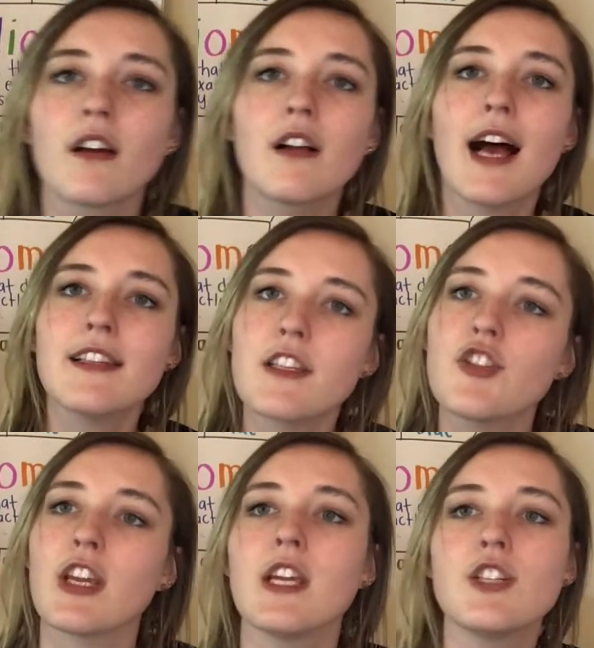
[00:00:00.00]
Classes
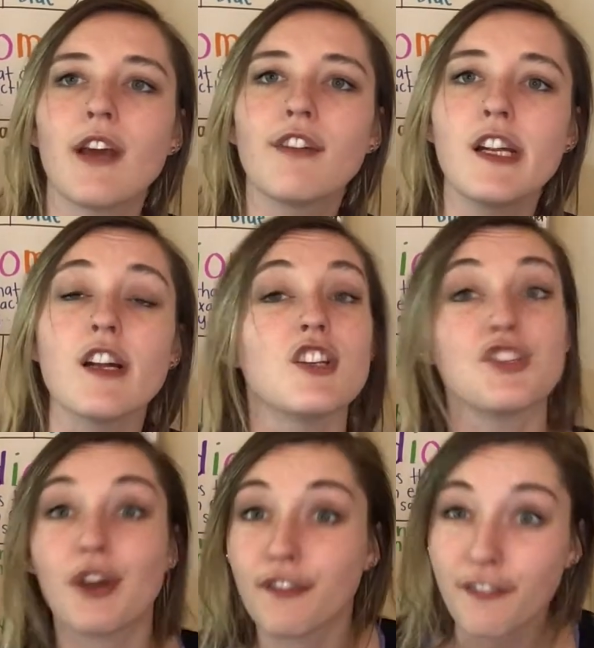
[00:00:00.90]
change every year.
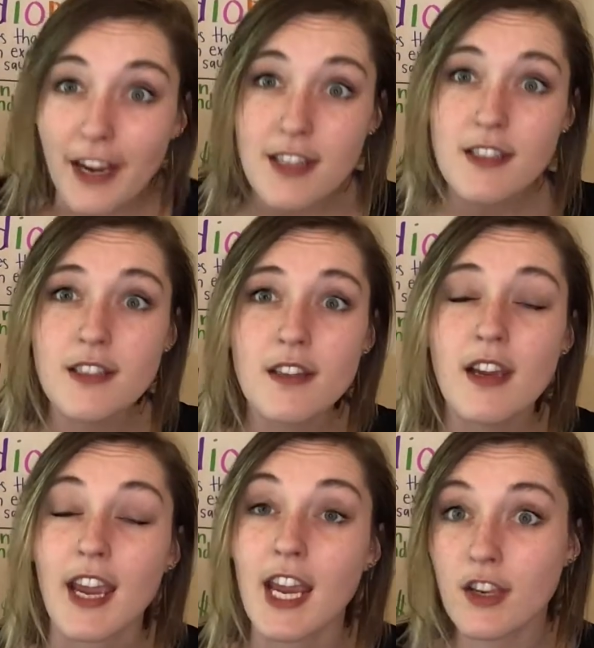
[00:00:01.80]
Did you have friends
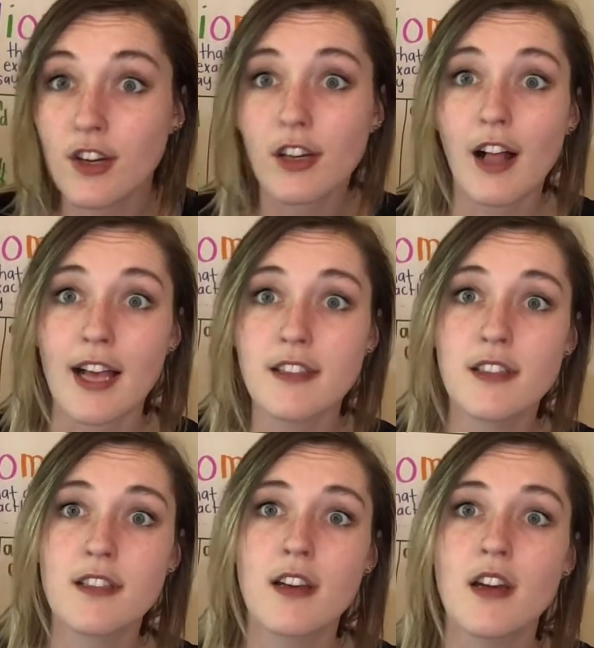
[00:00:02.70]
in your
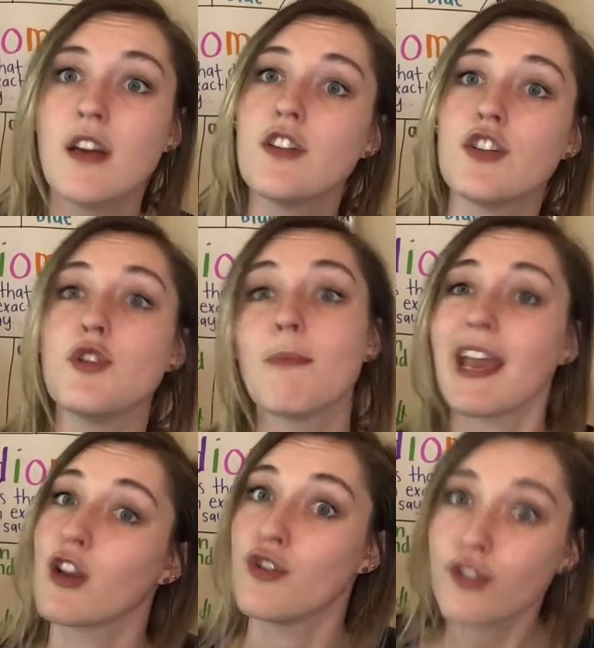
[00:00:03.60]
class? Did you
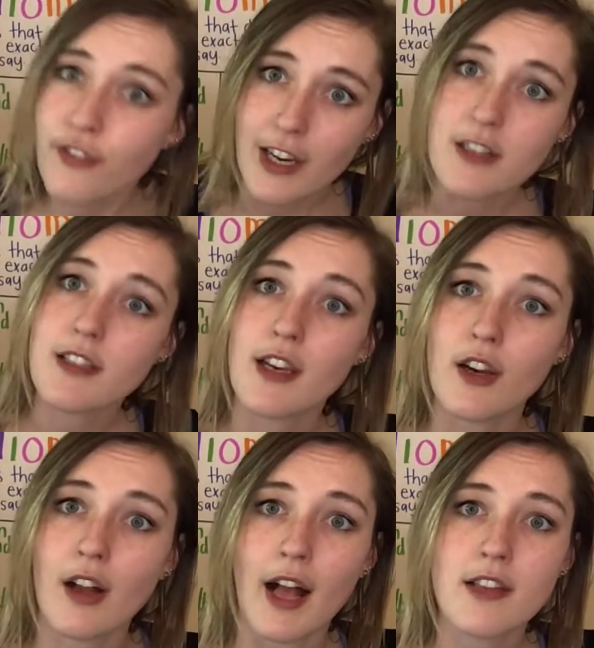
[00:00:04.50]
make new friends in
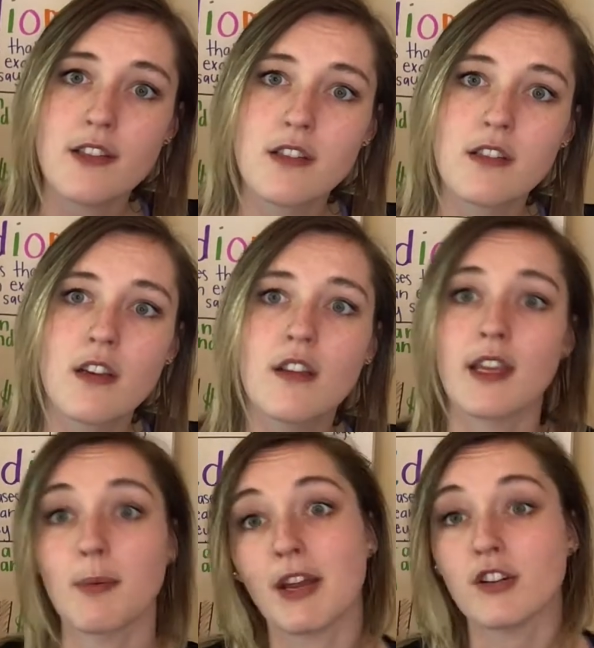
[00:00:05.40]
your class?
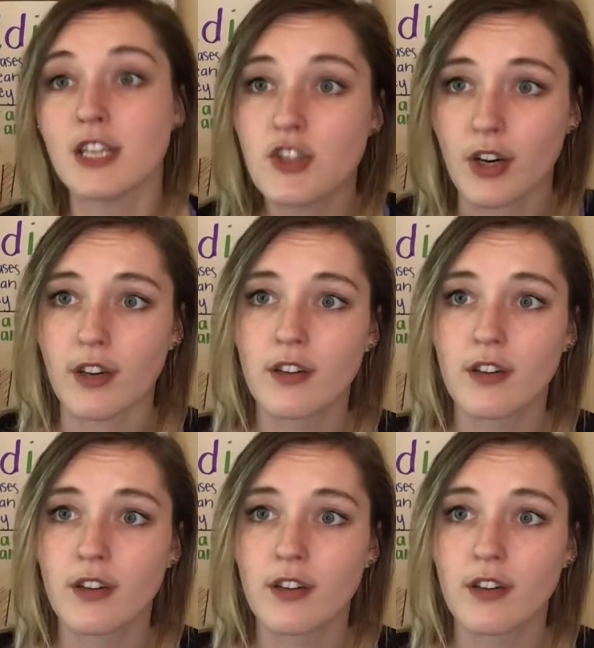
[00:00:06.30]
Think about your teacher.